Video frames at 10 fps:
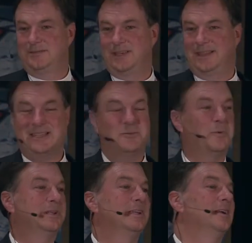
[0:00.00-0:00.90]
And that's what
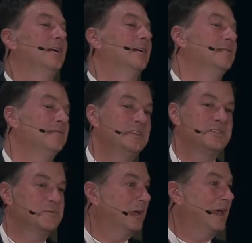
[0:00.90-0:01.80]
we did at our
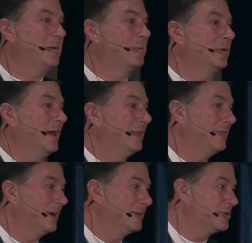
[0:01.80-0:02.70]
convention. We came up with
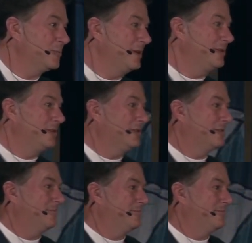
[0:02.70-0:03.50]
elevator speeches.